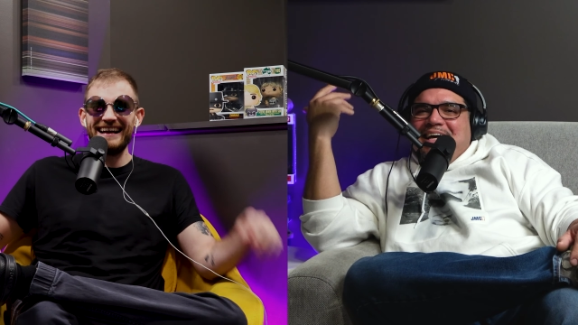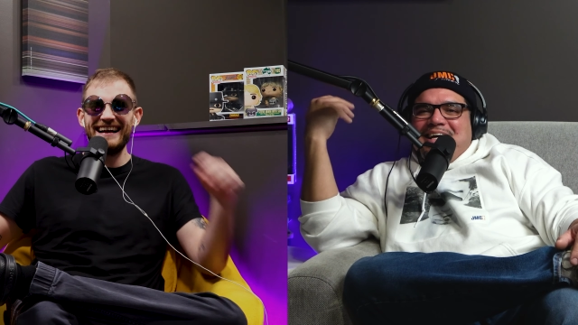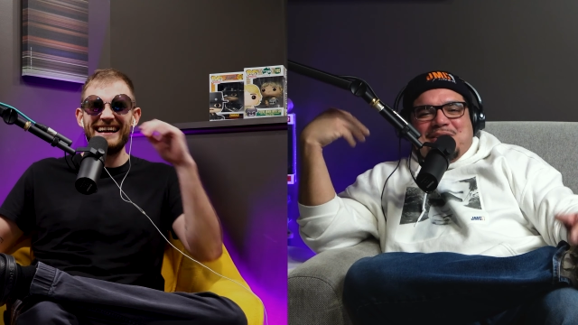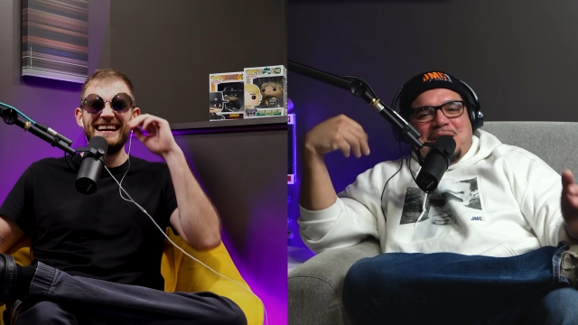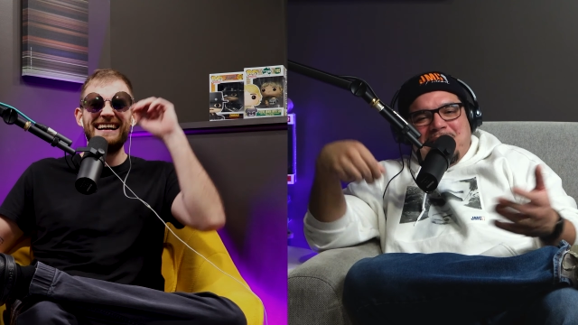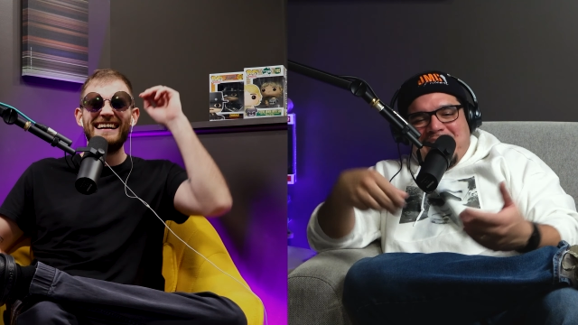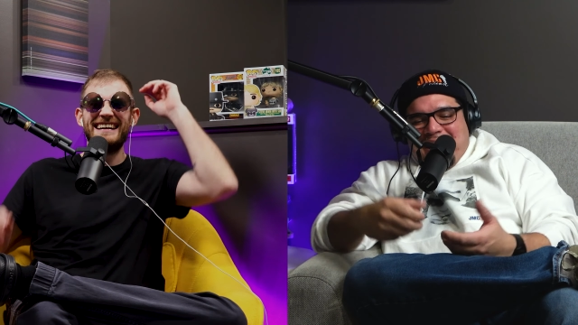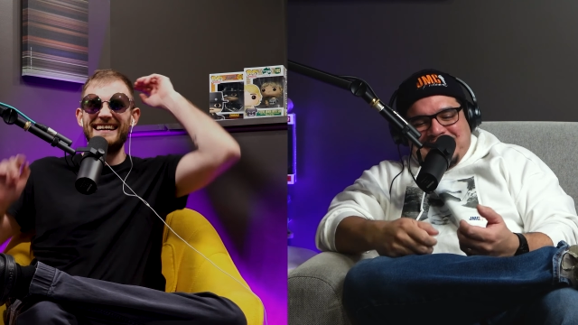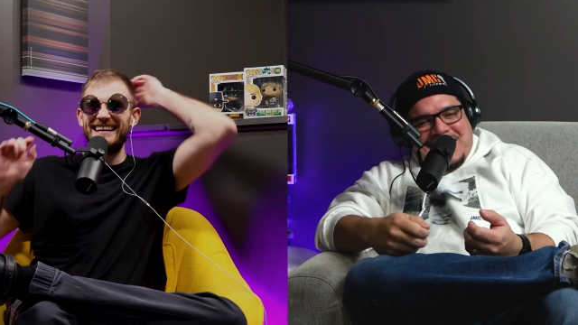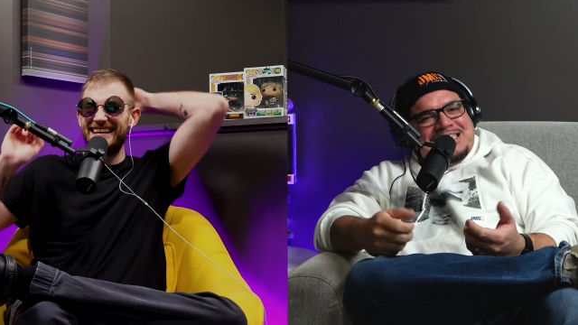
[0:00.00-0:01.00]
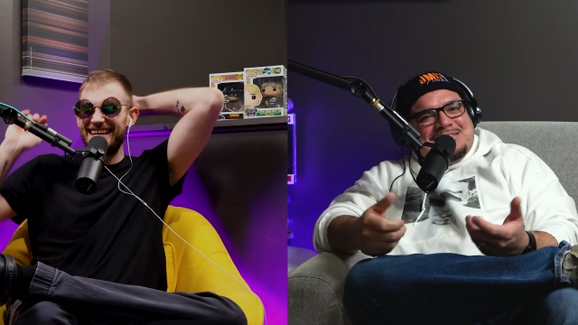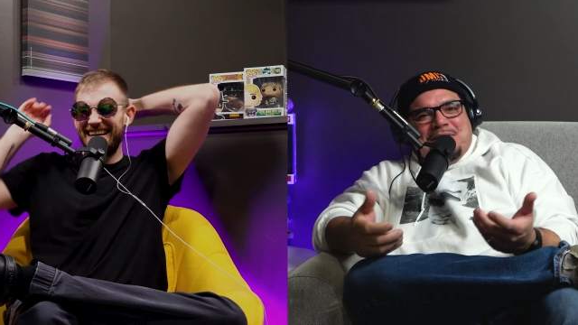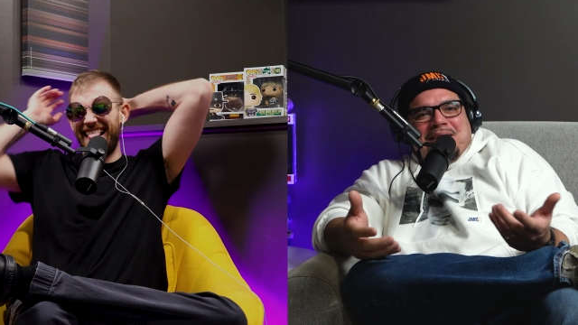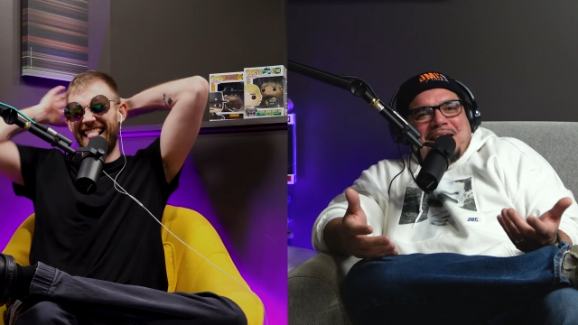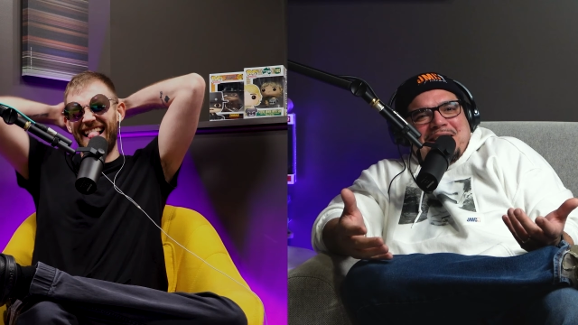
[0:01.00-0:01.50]
Speaker 1: so I, met, I am
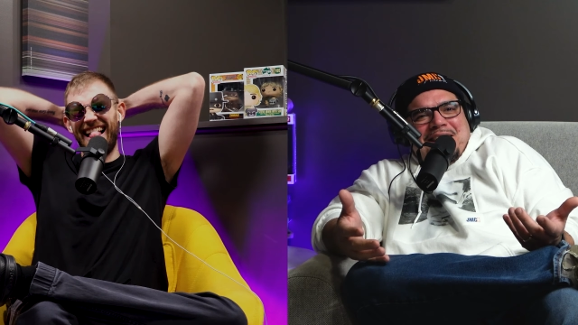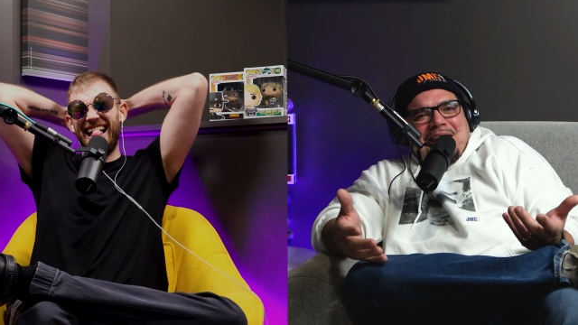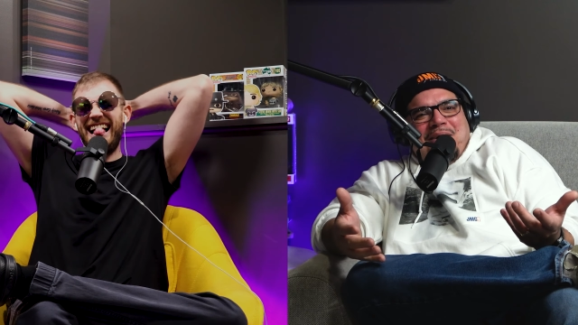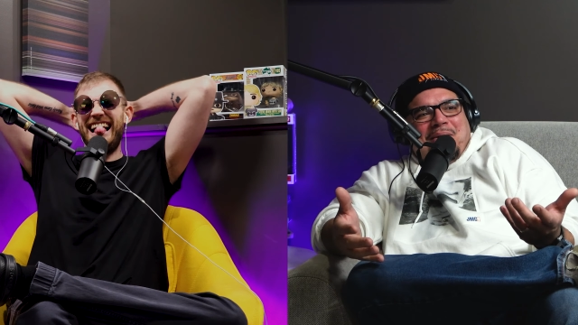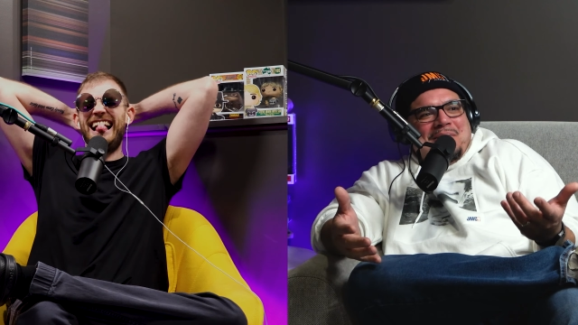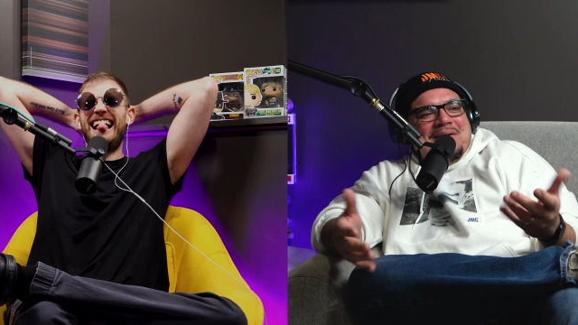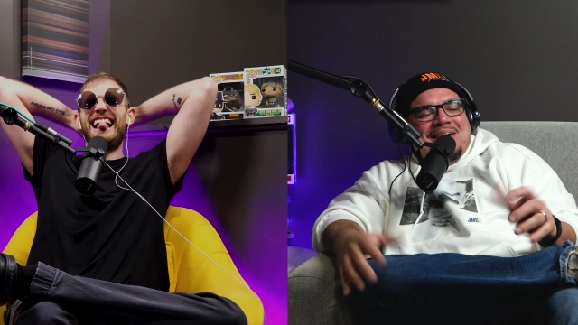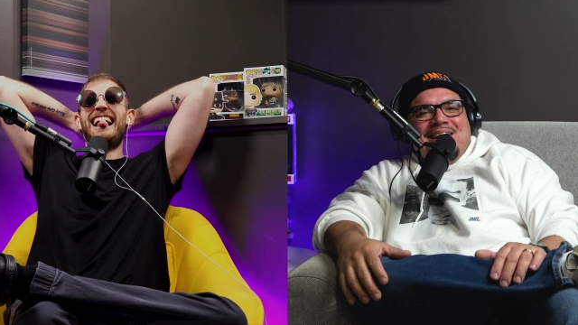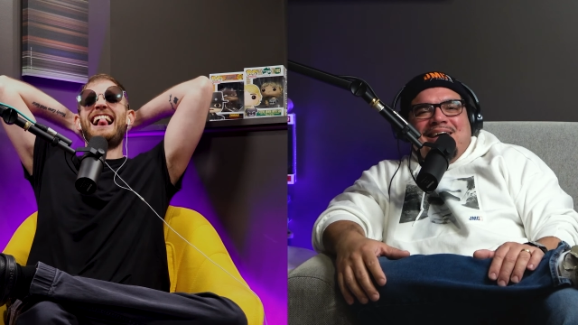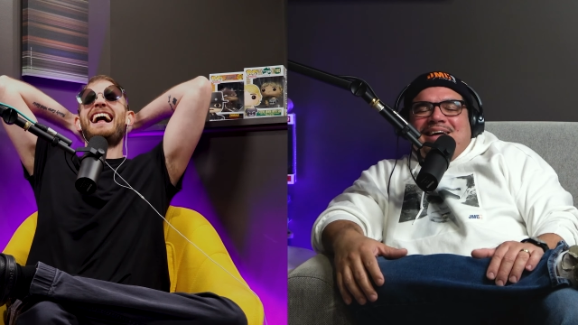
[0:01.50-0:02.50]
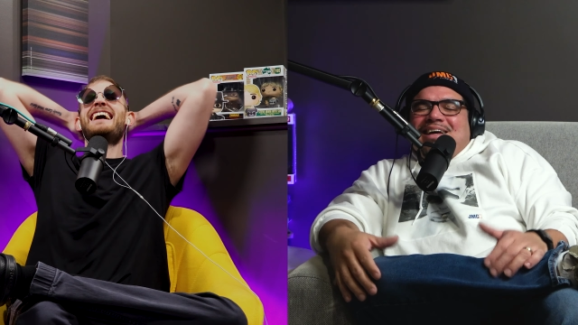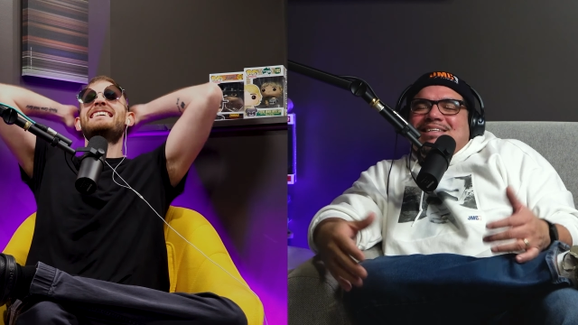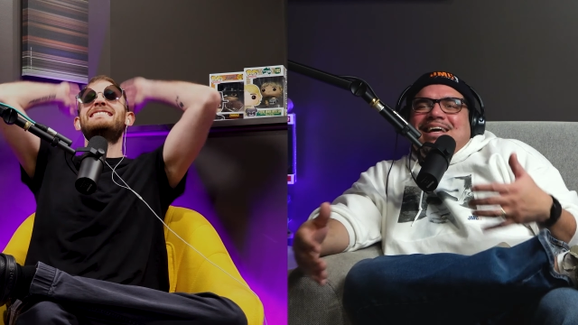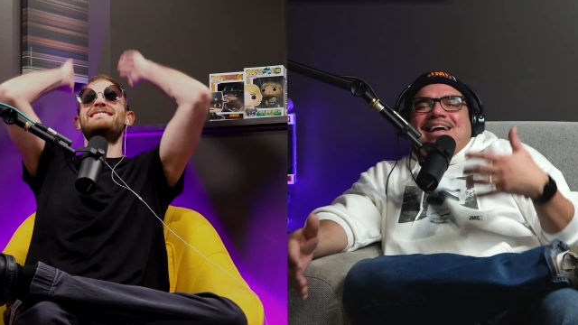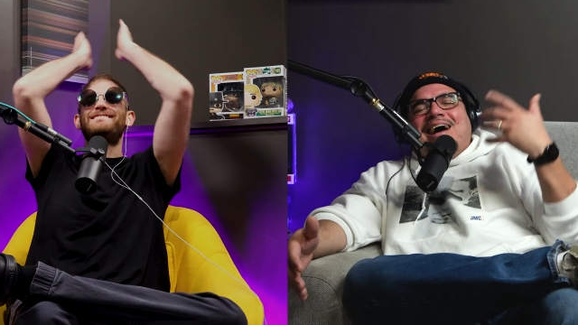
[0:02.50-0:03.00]
him, like, "Yo,"
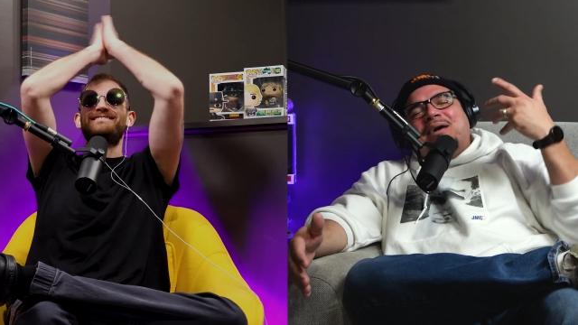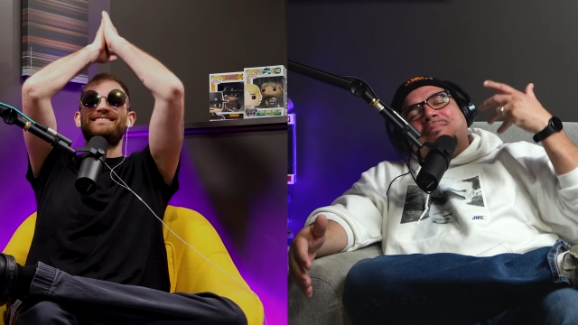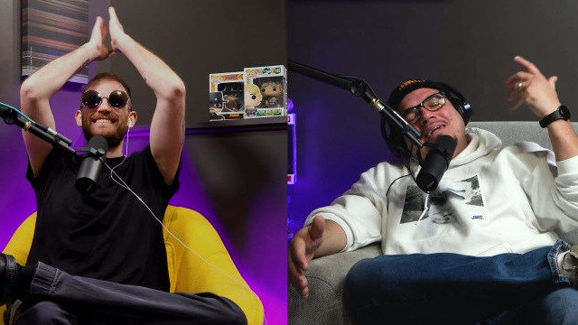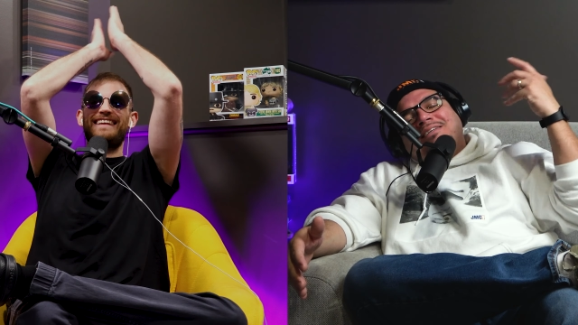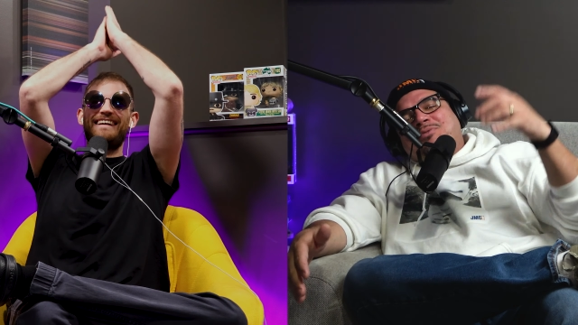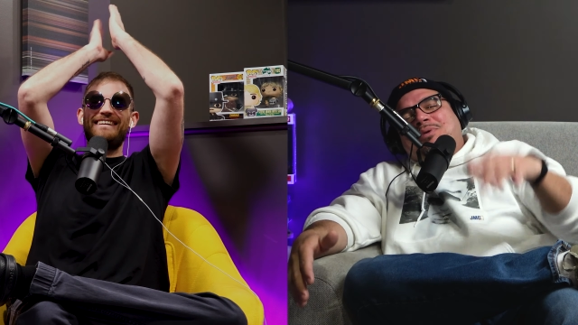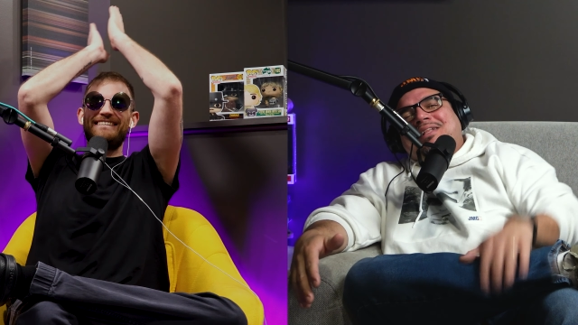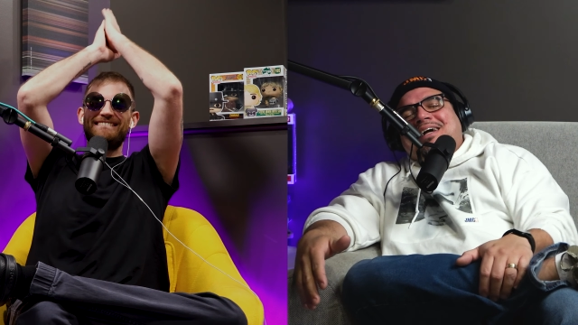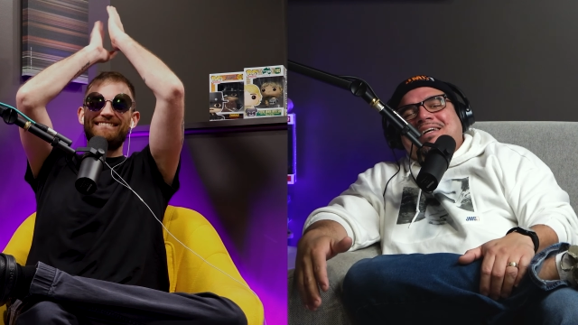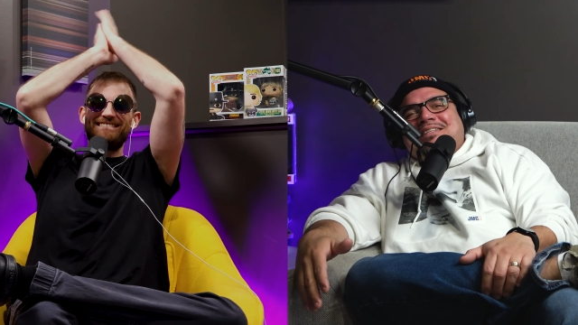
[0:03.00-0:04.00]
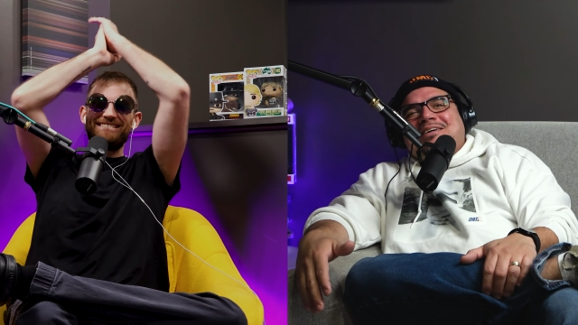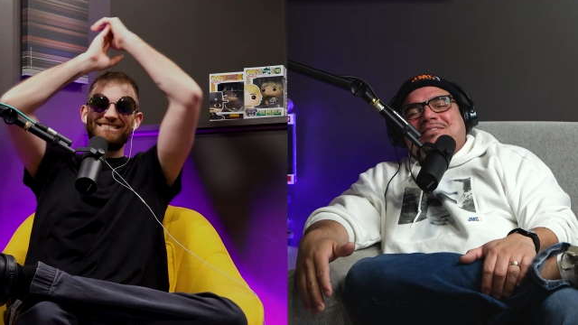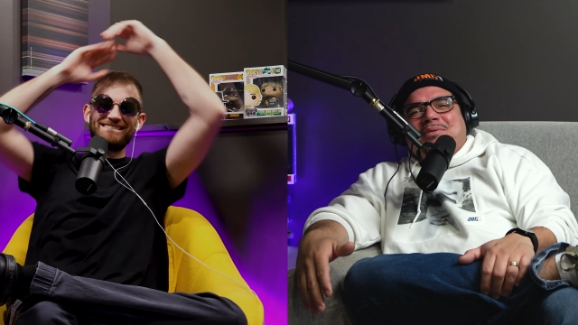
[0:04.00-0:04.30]
he's like, "Oh man, I just wear that because it looks